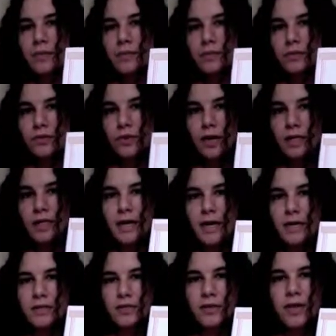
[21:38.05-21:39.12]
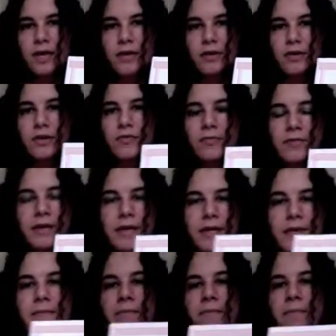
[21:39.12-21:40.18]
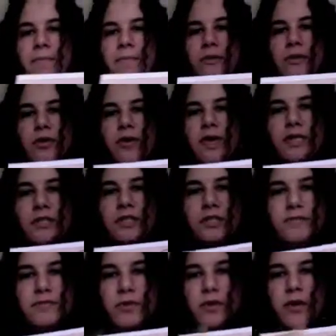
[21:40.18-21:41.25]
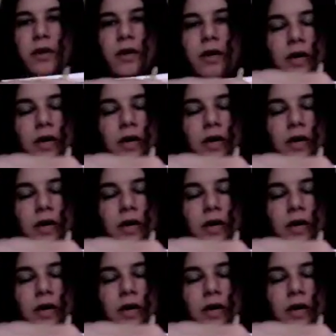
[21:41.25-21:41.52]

So that could have been your answer for